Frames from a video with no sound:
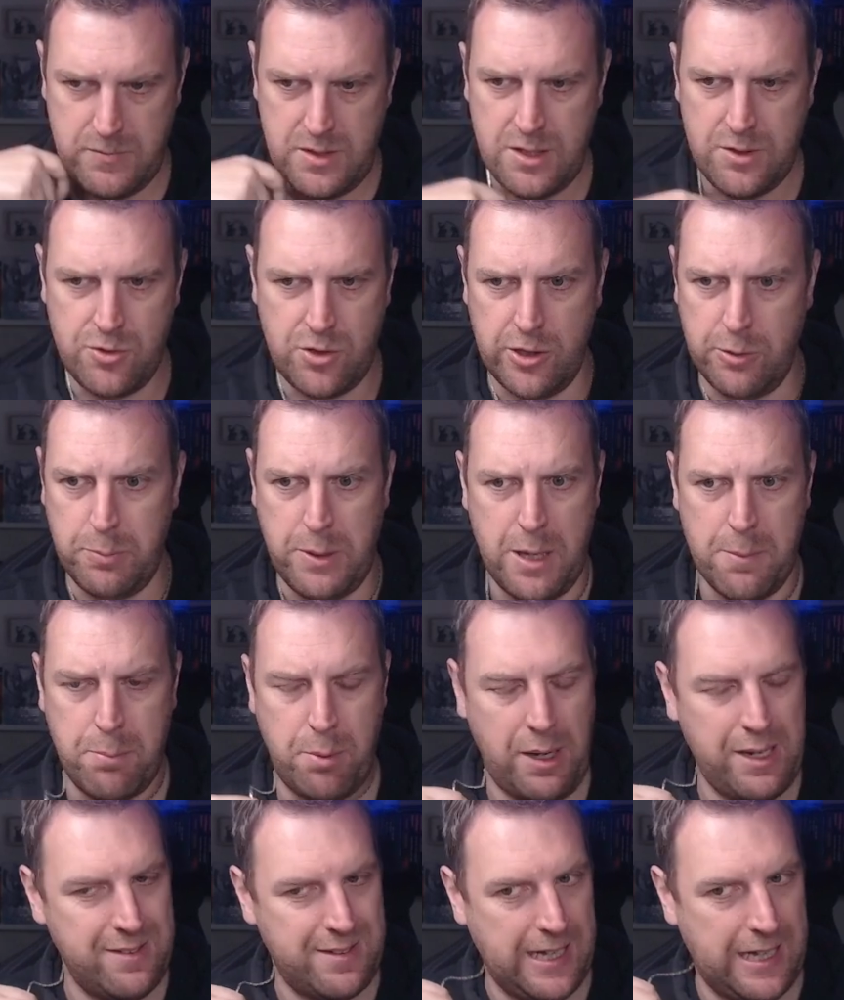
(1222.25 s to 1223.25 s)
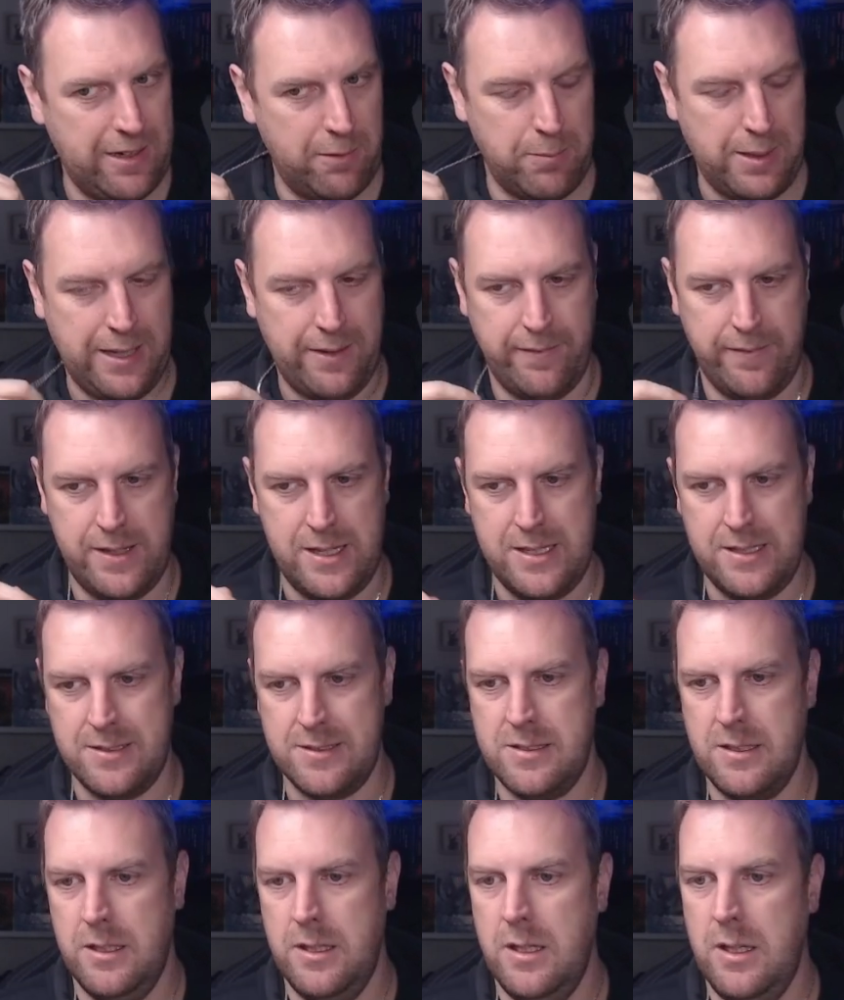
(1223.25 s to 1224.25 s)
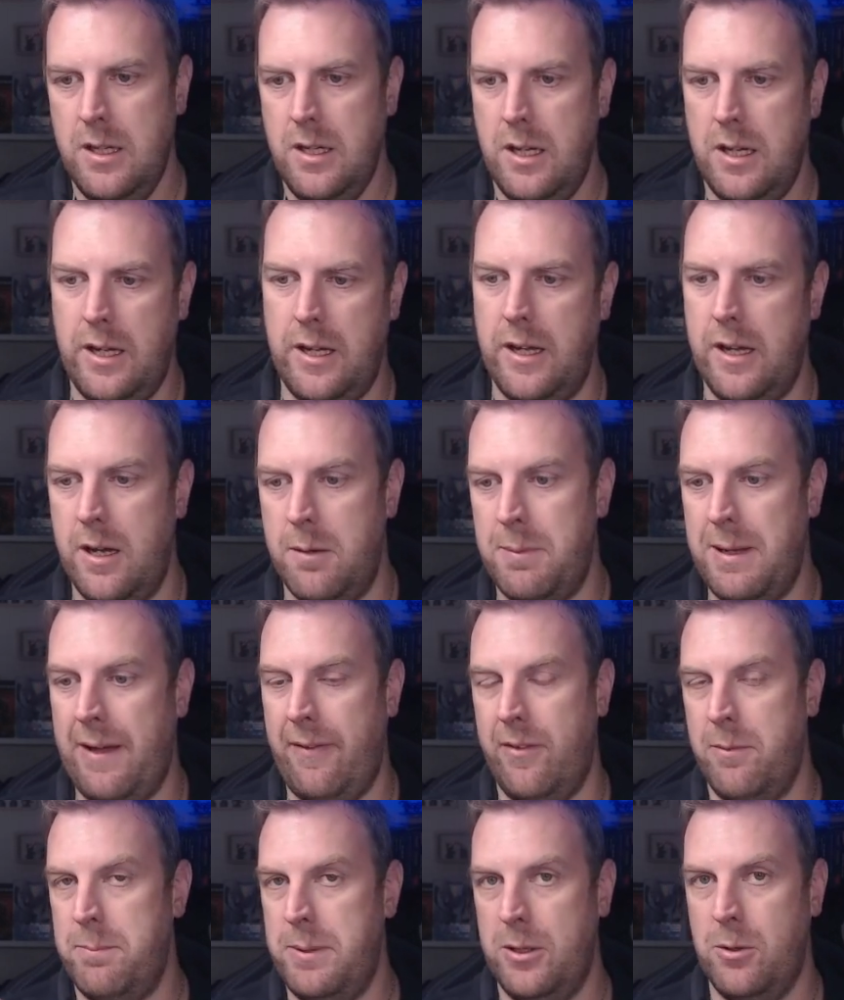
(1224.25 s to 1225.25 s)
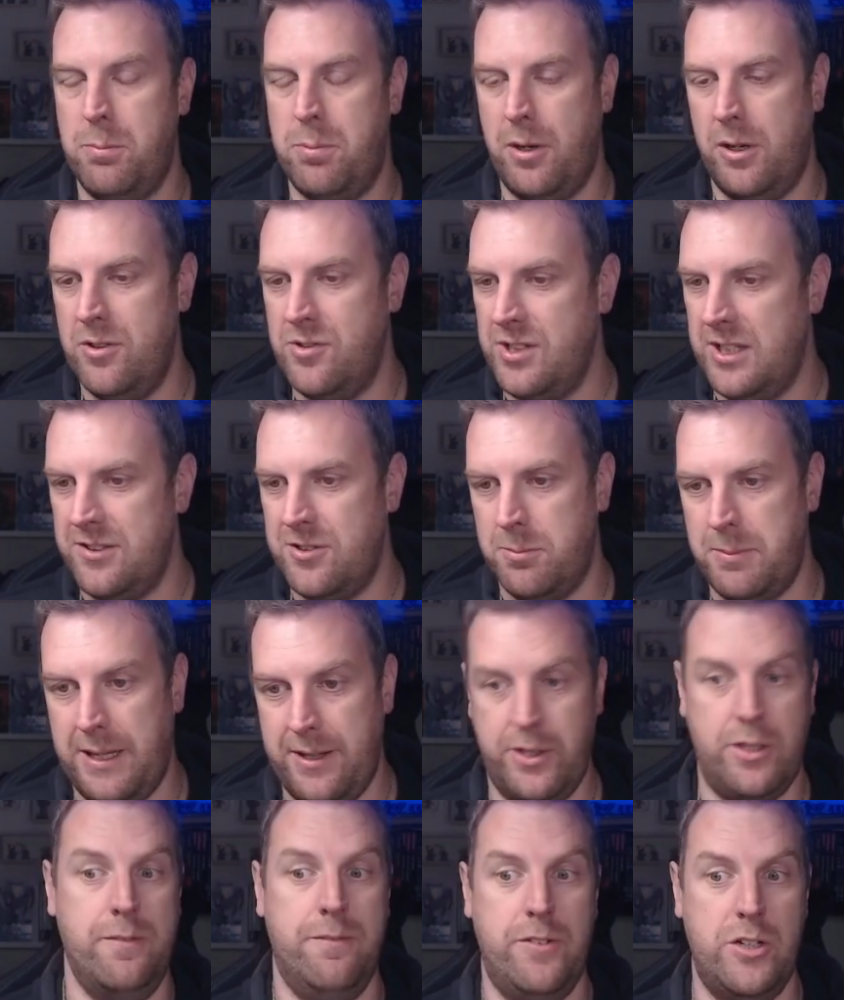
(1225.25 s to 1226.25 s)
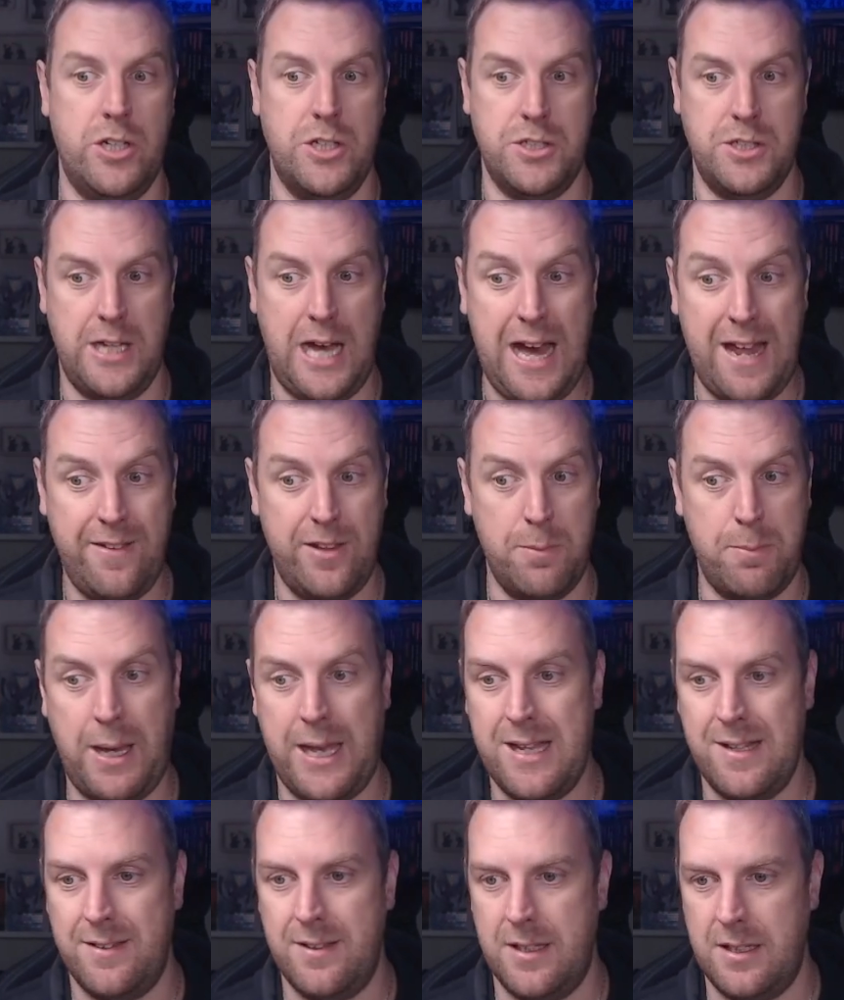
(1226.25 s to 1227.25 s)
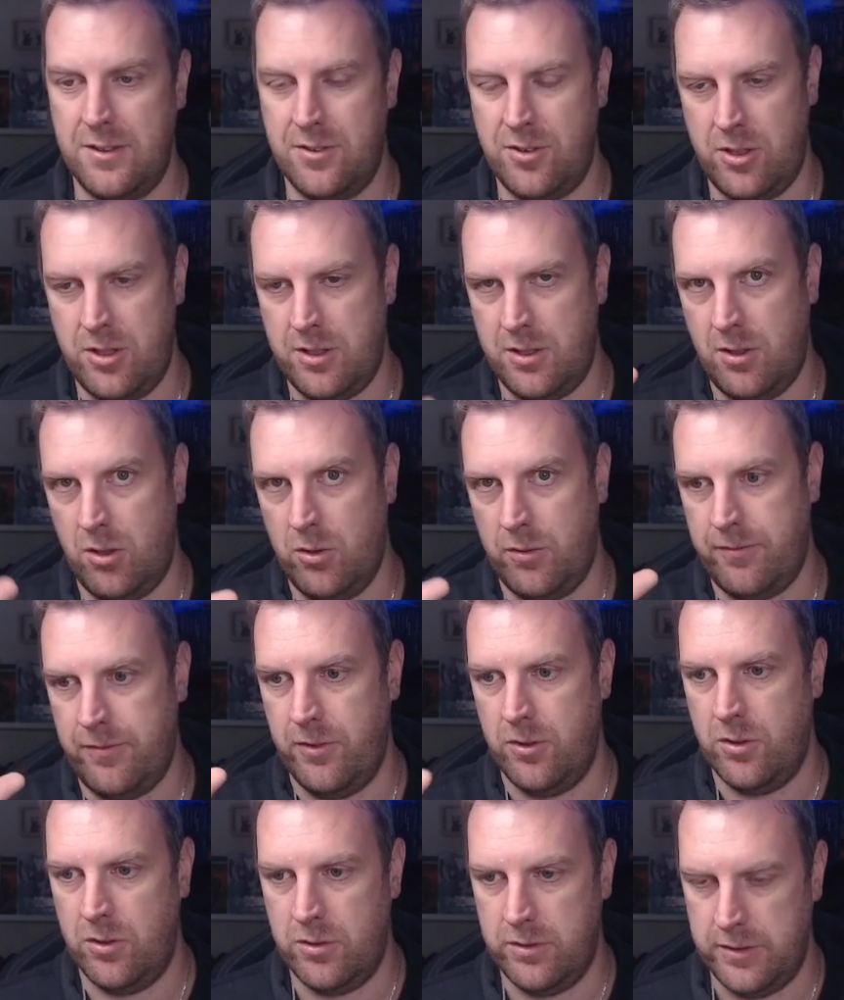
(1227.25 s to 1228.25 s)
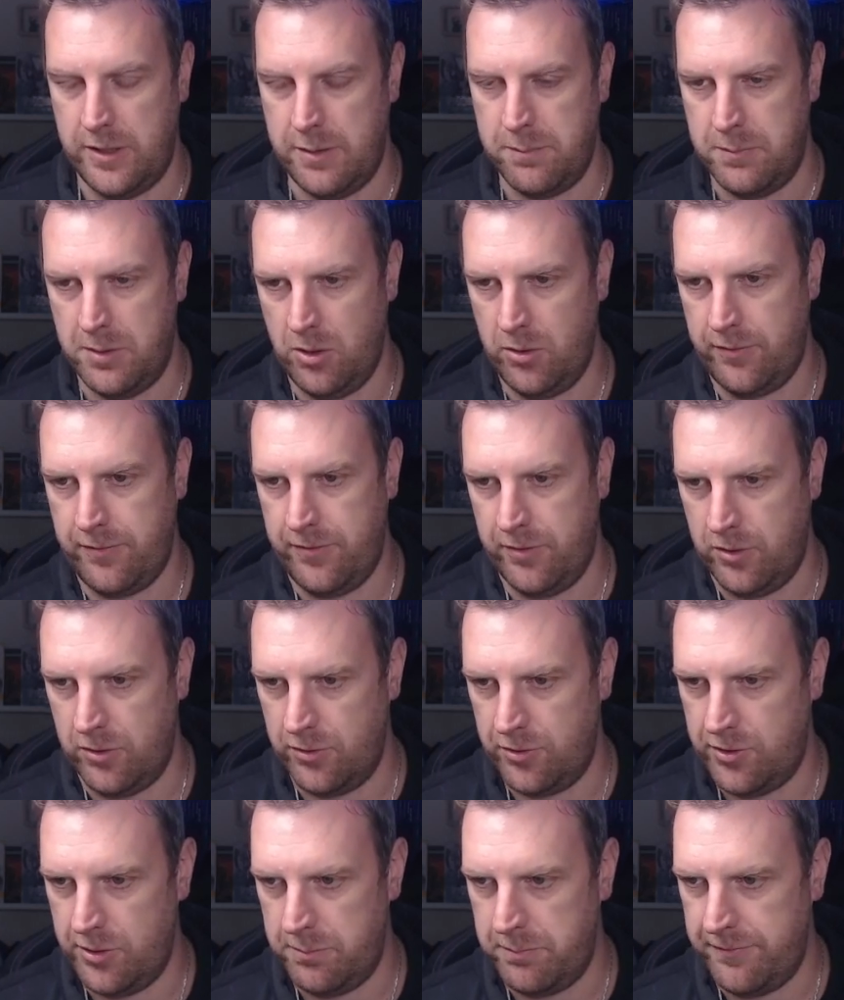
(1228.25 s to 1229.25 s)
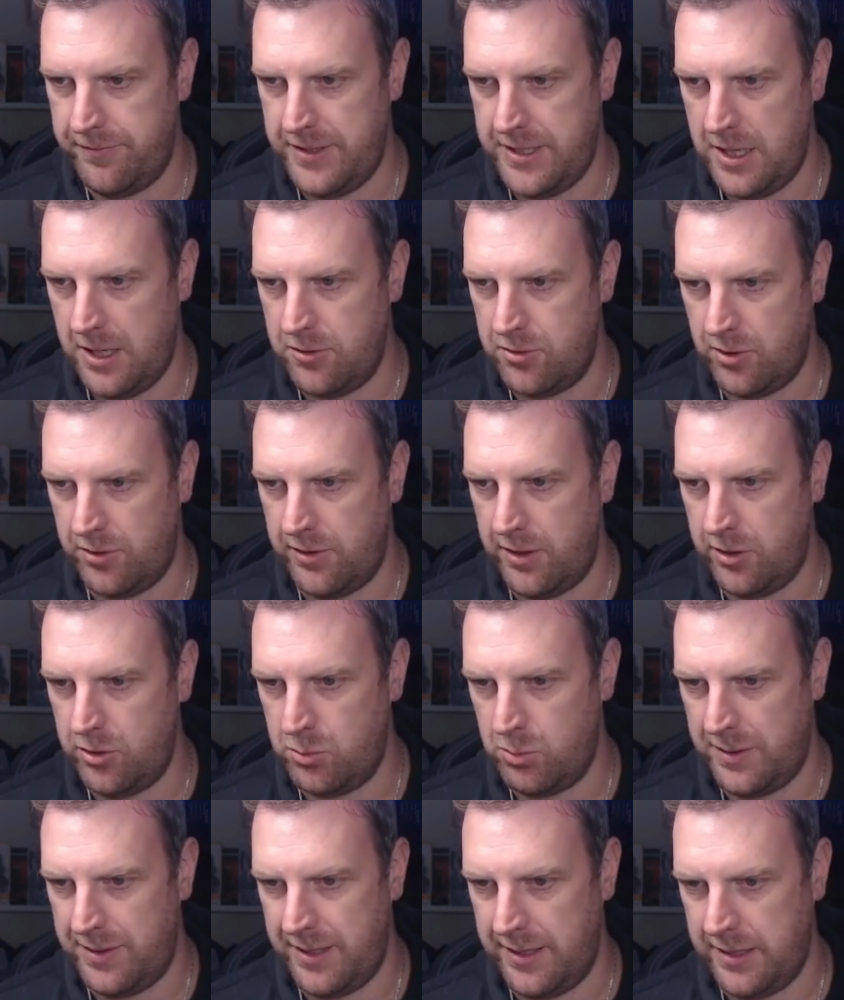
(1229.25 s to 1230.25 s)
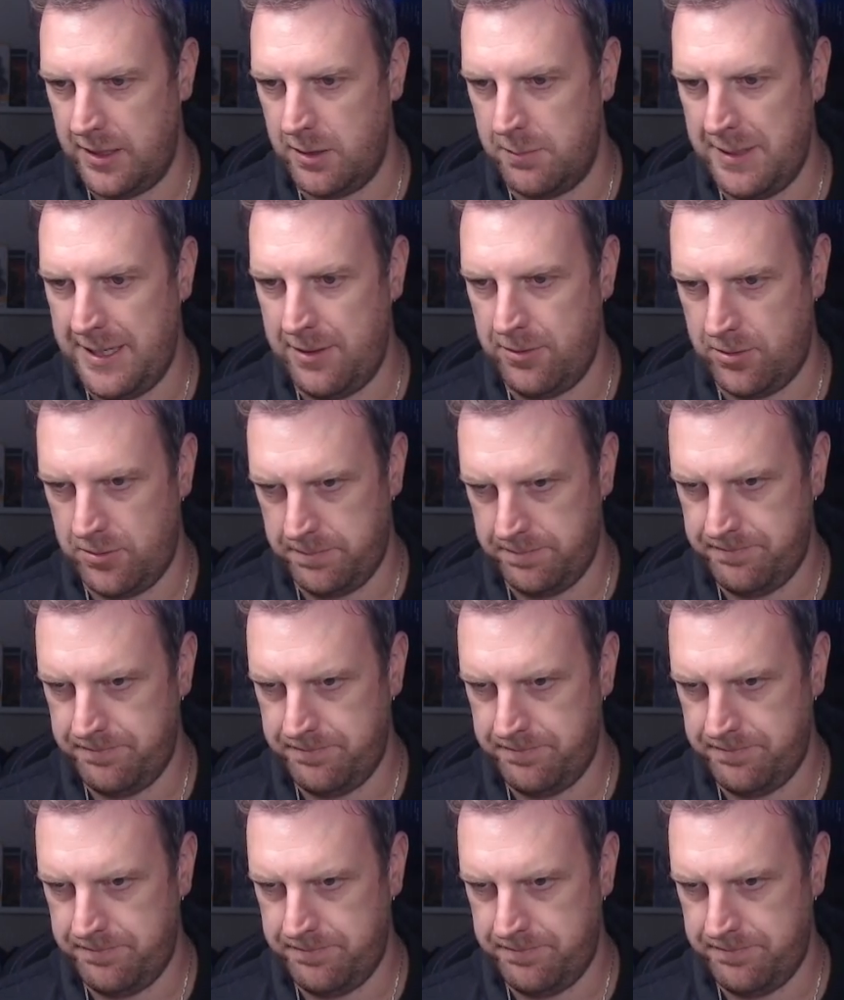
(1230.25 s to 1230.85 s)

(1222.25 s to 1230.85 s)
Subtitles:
So there'll be a breakdown about these, about the build process, about the conversion, and the painting. So you can look for some videos on those when they come out.